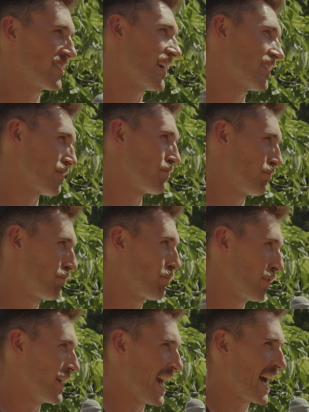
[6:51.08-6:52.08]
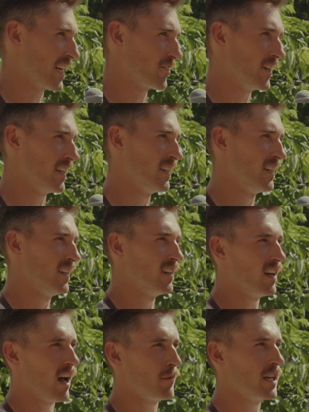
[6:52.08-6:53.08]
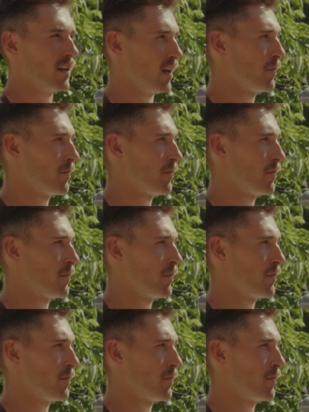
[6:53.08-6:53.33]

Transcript: that's pretty accurate. I mean, wait, my